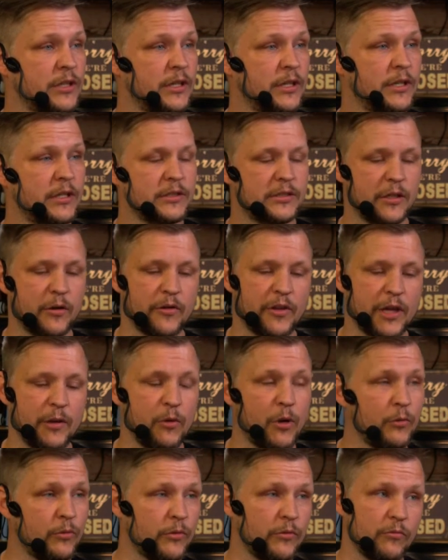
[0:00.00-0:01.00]
So they
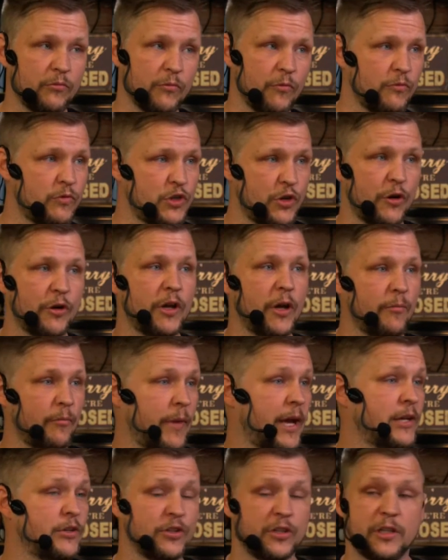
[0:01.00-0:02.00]
won't turn up
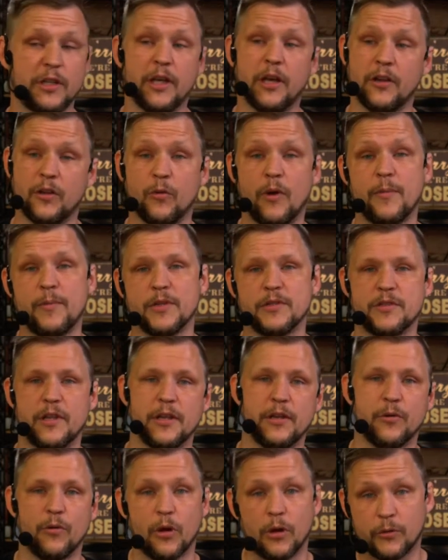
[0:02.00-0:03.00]
magically on the weapons that
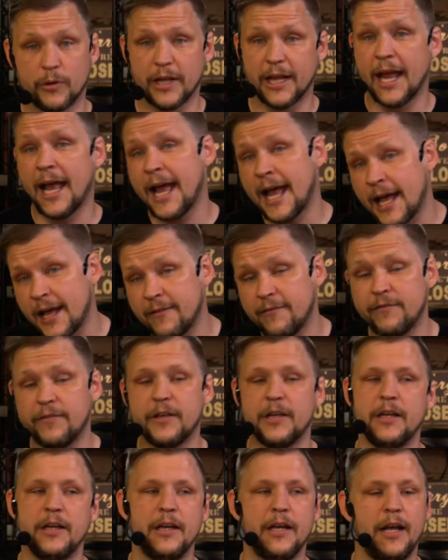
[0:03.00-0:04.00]
you already have
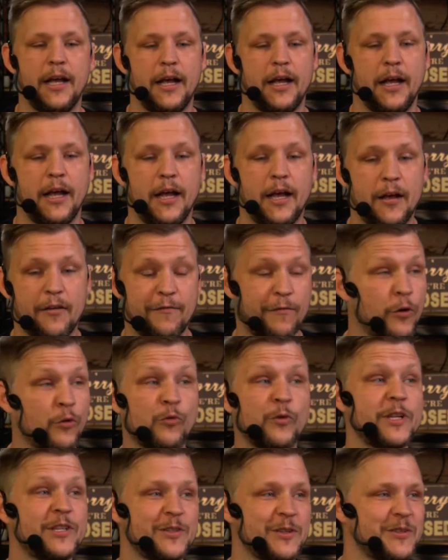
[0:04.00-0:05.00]
for
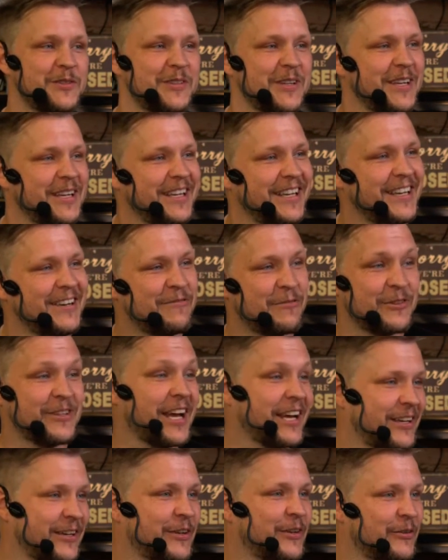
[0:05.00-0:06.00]
reasons, for
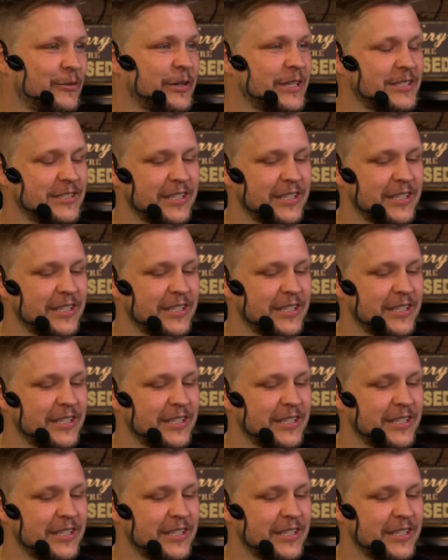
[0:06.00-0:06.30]
technical reasons.